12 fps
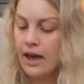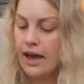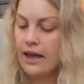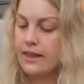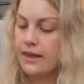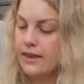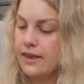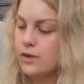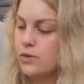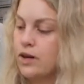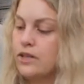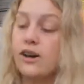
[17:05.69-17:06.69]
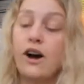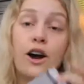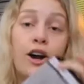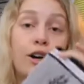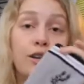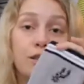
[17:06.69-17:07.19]
And then these ones
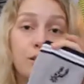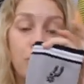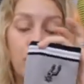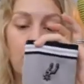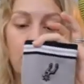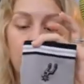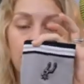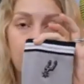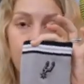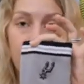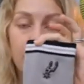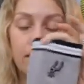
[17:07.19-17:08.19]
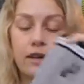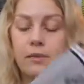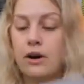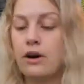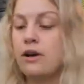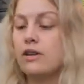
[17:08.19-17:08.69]
are Spurs
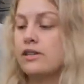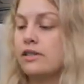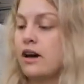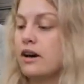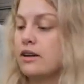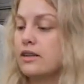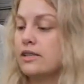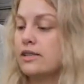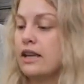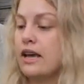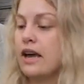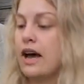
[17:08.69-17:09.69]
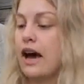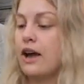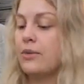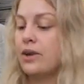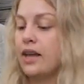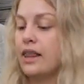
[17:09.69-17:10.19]
basketball socks. I
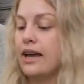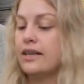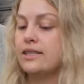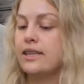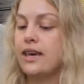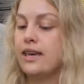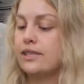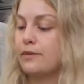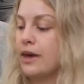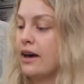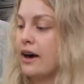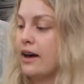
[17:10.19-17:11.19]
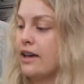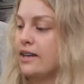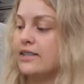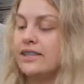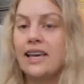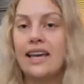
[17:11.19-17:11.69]
really liked these
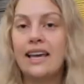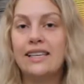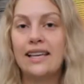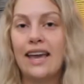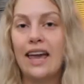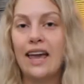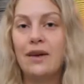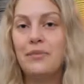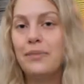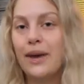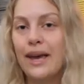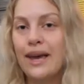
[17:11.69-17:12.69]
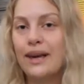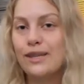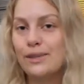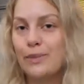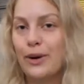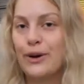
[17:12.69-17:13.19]
because he is a big
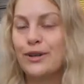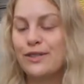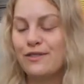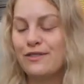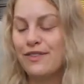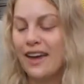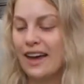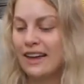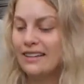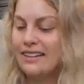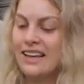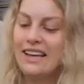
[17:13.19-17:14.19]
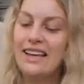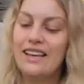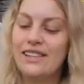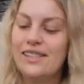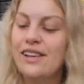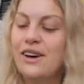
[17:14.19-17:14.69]
Spurs fan.
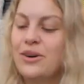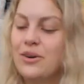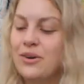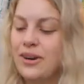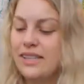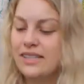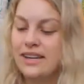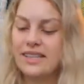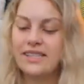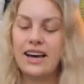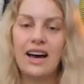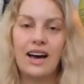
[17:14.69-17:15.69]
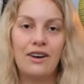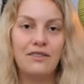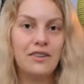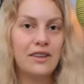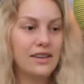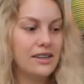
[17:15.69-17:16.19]
So it's nice to
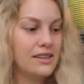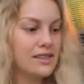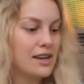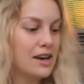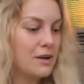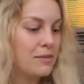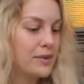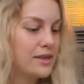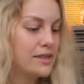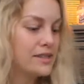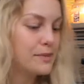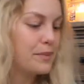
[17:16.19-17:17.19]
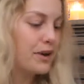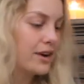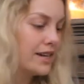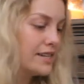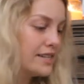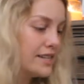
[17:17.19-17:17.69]
have some
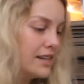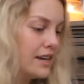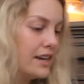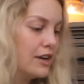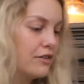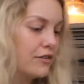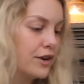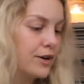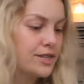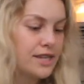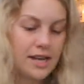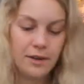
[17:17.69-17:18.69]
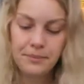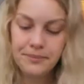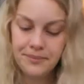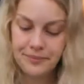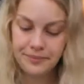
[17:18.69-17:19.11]
spirit for your team.